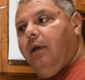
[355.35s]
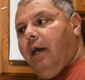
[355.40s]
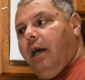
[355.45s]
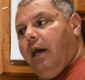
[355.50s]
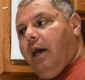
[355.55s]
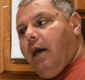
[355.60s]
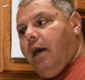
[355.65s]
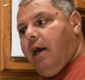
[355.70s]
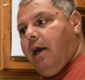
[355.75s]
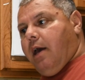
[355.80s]

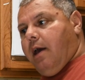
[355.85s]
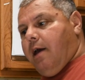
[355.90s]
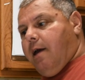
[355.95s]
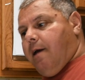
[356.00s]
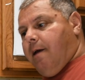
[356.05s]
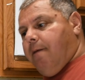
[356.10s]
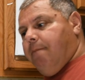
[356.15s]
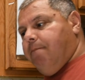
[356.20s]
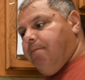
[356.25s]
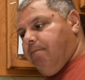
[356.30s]

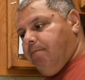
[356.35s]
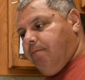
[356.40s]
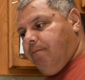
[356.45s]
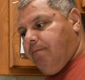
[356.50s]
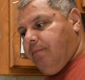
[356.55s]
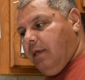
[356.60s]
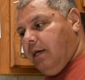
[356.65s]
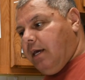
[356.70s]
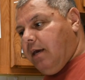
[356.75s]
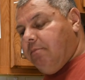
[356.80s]
and
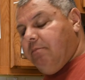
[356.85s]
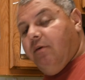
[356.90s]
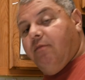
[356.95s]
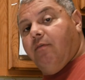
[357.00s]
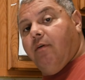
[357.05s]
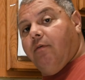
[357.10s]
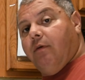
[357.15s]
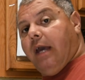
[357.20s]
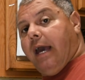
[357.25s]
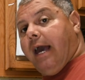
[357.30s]
they can be
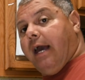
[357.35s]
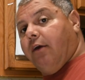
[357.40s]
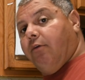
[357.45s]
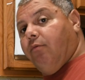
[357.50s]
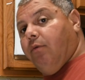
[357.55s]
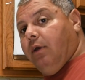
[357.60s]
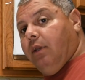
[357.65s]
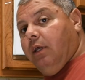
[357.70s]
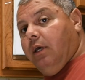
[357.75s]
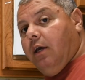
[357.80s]
very
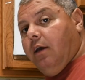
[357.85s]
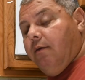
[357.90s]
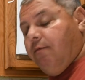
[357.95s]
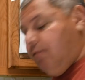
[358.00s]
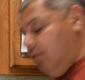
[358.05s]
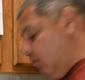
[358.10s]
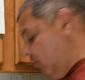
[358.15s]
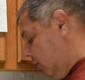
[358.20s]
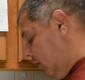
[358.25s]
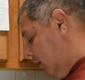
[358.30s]
accurate
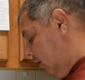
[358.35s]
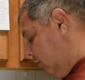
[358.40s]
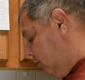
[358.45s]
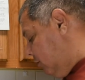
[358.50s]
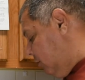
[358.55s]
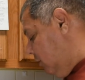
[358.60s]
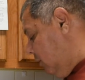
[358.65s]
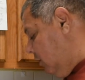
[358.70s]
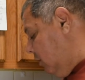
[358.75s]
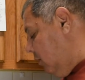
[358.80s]
if you get a
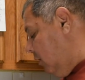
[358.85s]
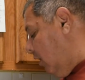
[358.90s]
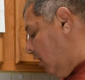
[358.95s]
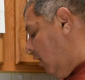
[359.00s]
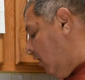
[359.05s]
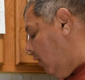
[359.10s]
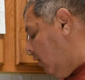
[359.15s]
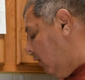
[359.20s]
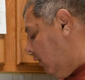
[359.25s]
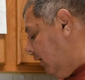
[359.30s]

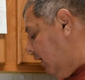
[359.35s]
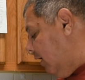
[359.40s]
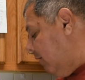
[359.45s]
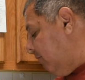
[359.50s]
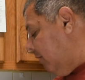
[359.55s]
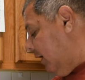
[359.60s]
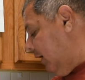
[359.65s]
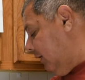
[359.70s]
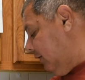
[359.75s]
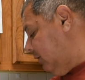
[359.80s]

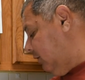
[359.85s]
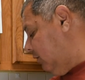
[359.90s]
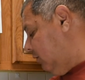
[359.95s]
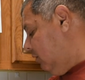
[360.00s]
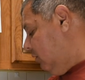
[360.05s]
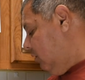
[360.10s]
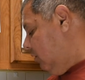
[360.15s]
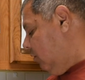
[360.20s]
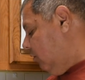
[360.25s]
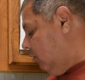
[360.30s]
TRMS
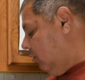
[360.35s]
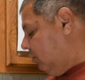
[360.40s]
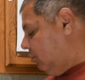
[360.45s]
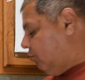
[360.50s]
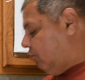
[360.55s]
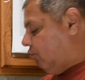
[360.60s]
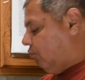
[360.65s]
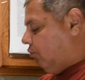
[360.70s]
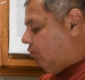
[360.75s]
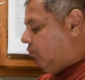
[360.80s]
or
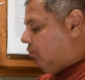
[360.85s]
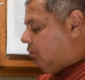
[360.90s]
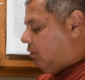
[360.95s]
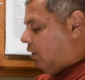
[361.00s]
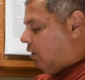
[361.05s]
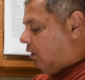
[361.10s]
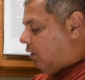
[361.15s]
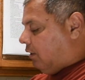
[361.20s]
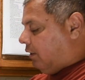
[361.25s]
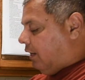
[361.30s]
True
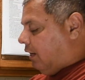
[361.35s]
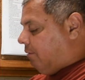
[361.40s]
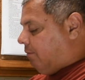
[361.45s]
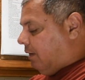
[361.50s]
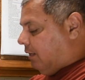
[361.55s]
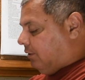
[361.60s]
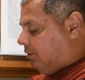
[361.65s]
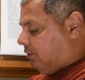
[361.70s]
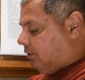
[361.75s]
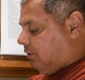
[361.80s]

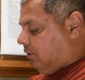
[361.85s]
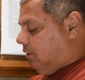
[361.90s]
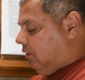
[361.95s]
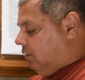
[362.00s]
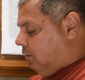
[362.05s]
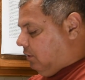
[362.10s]
RMS.